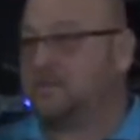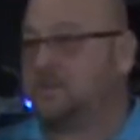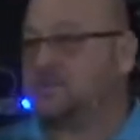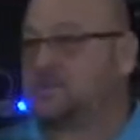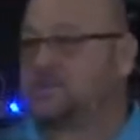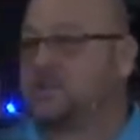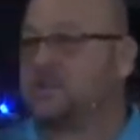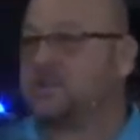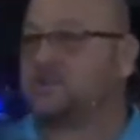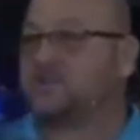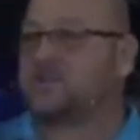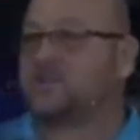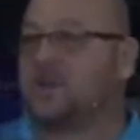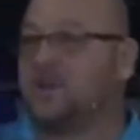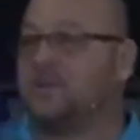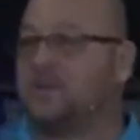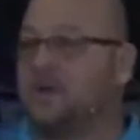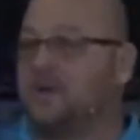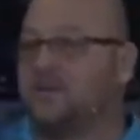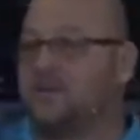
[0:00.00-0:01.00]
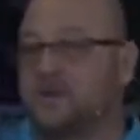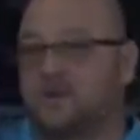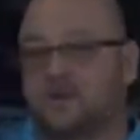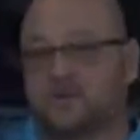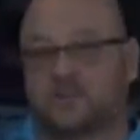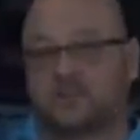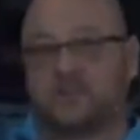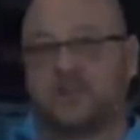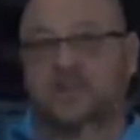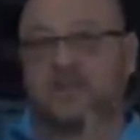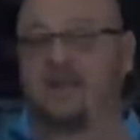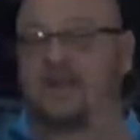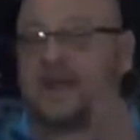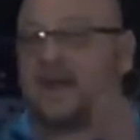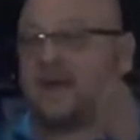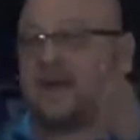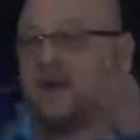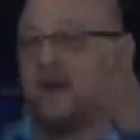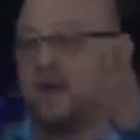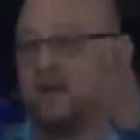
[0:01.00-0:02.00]
And seeing some of you are seeking
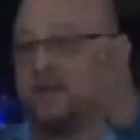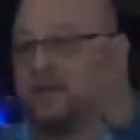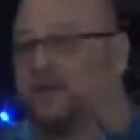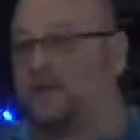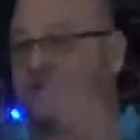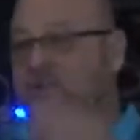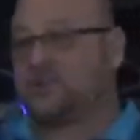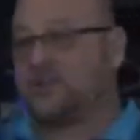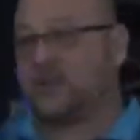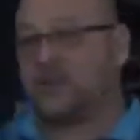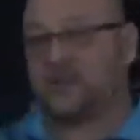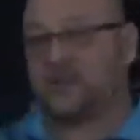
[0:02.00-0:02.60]
out all the good